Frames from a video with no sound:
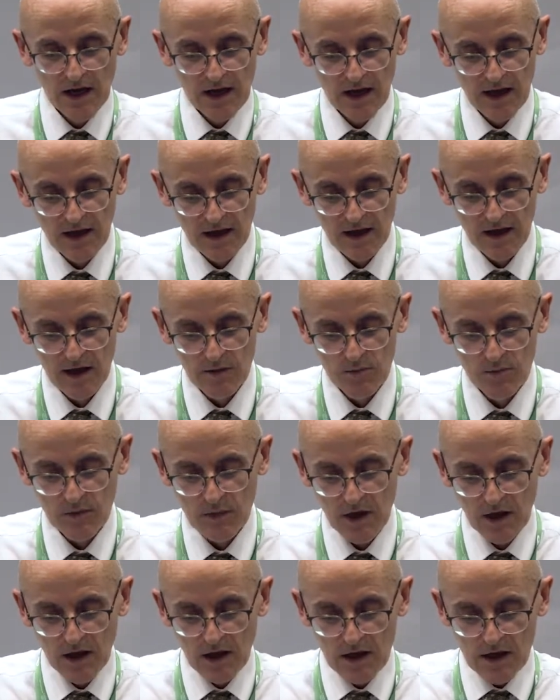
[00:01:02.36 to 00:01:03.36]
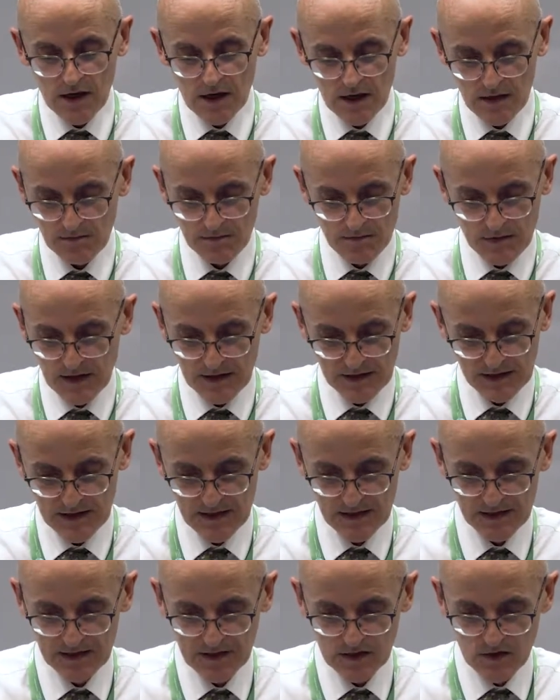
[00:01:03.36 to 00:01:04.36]
He has
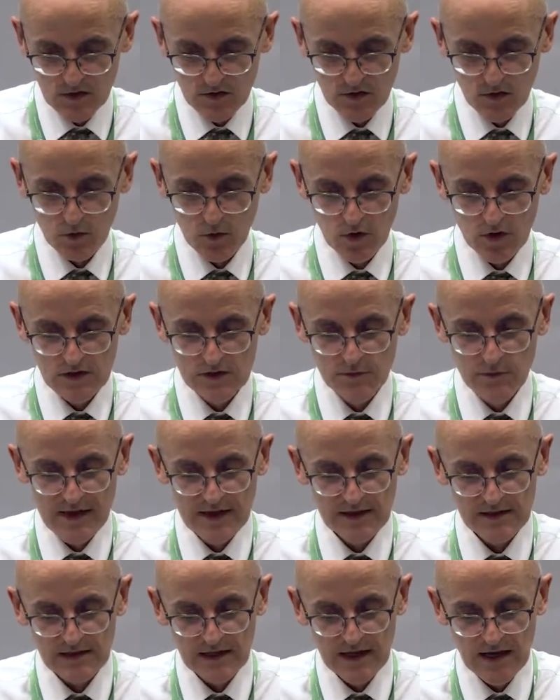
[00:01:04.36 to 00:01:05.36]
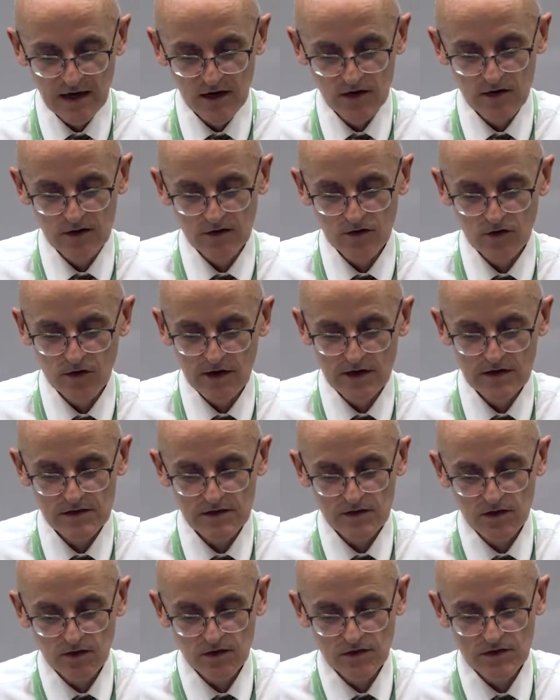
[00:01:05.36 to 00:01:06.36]
this, the world's biggest killer and the greatest
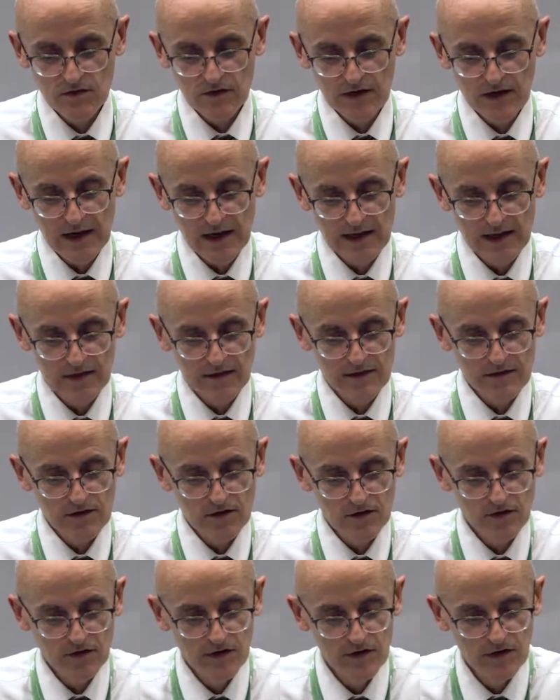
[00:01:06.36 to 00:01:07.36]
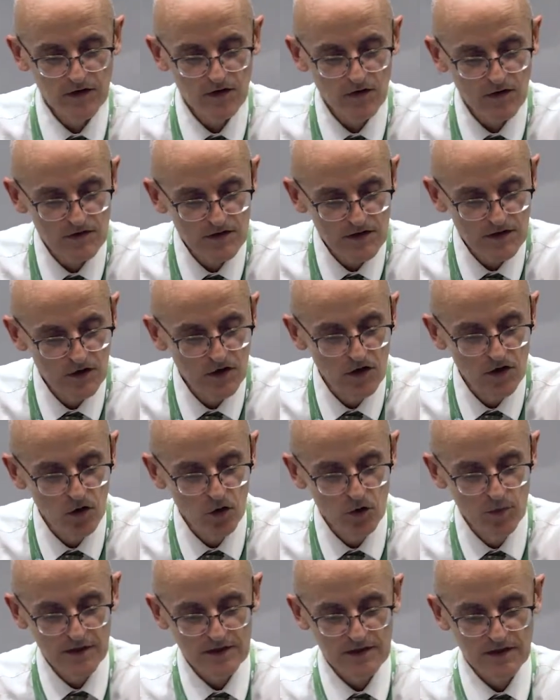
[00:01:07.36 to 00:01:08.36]
cause of ill health and suffering across the
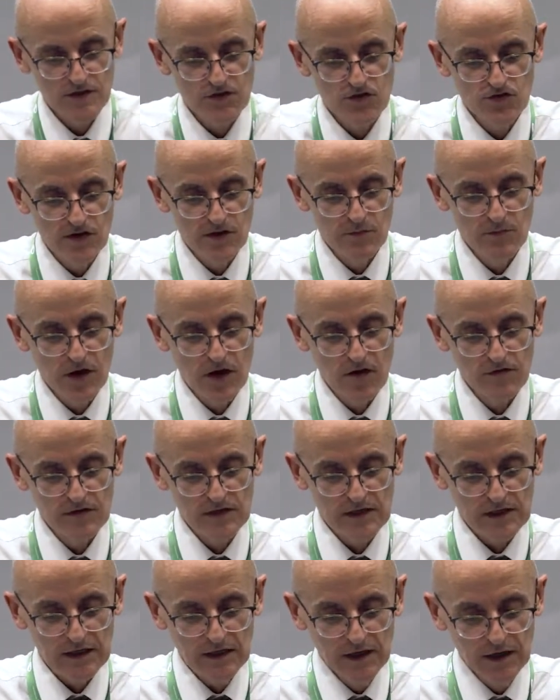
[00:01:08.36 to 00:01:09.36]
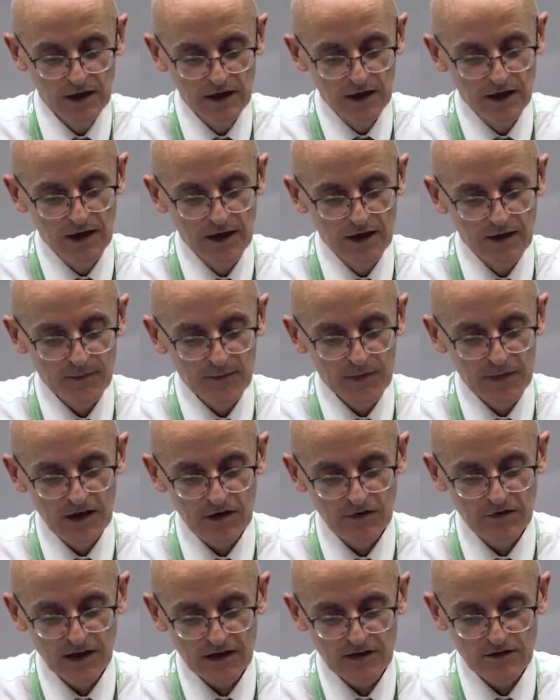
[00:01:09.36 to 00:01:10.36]
globe is extreme poverty. The
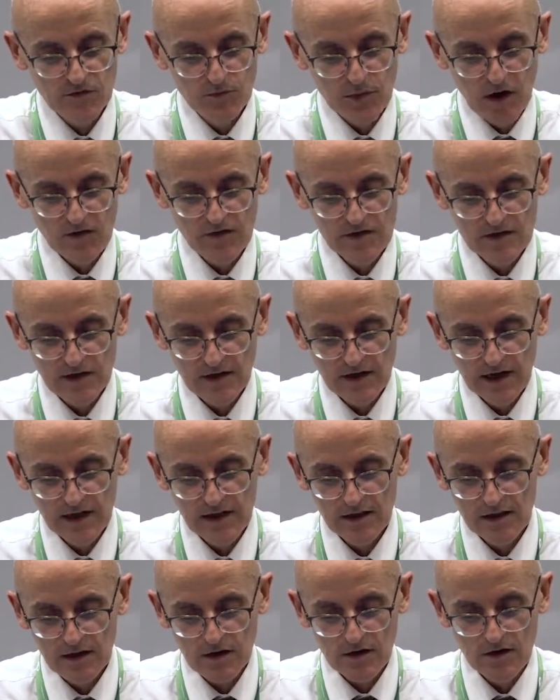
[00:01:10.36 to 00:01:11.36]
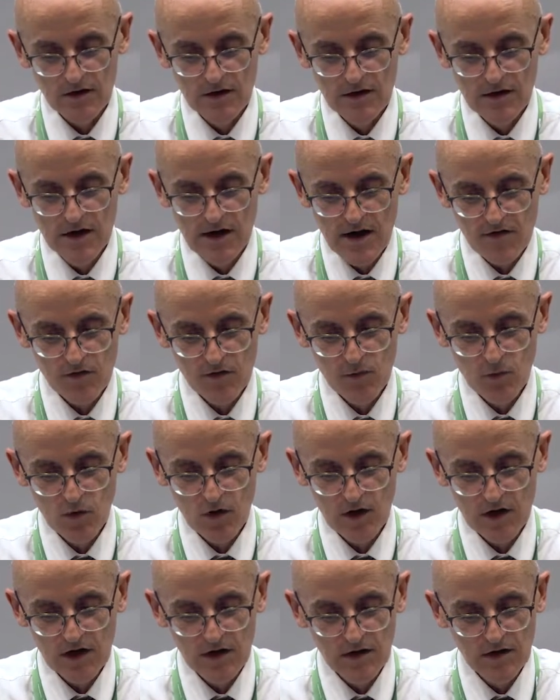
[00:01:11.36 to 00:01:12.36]
effects of poverty and health are never more
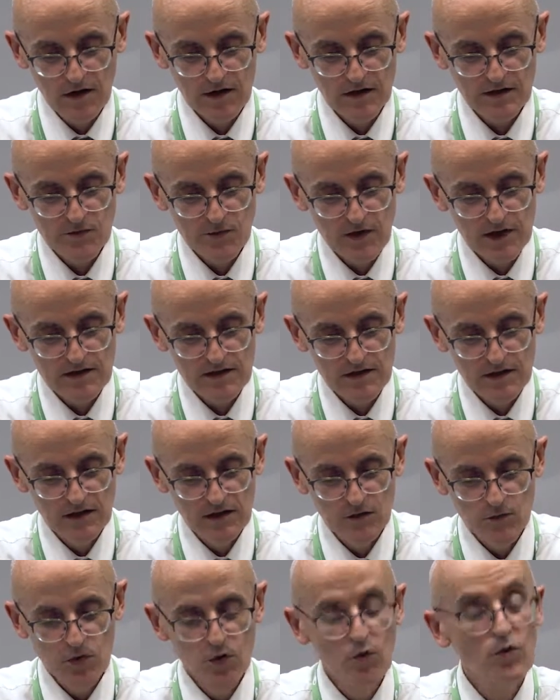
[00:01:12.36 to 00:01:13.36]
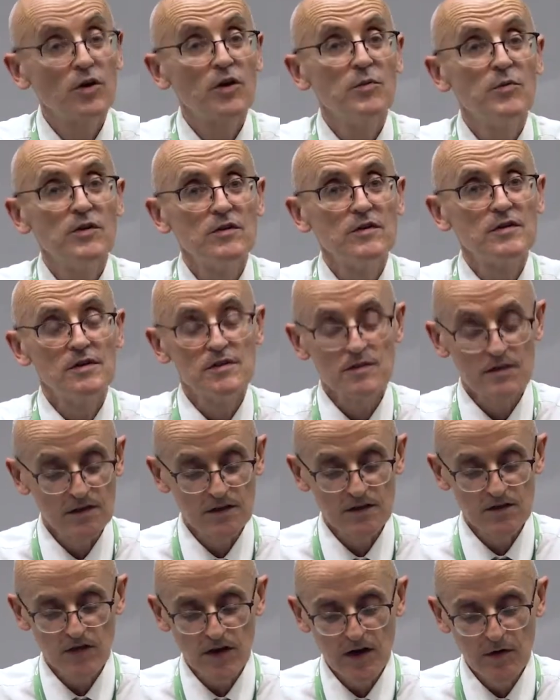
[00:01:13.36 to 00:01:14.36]
clearly expressed than in poor communities in the
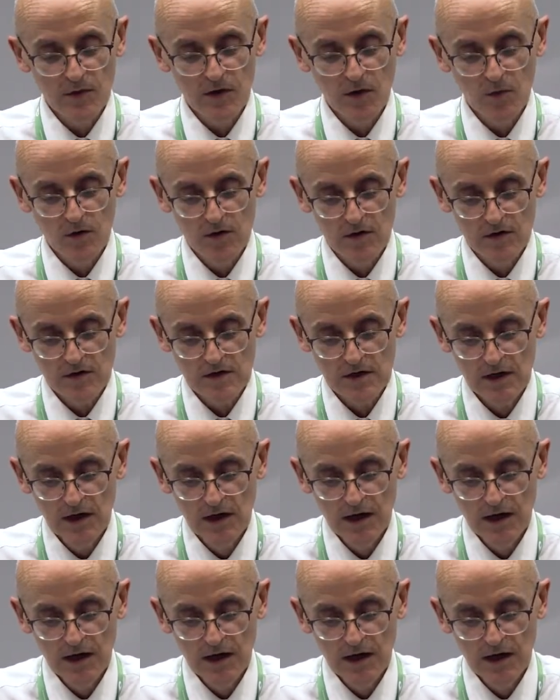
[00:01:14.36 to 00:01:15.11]
developing world,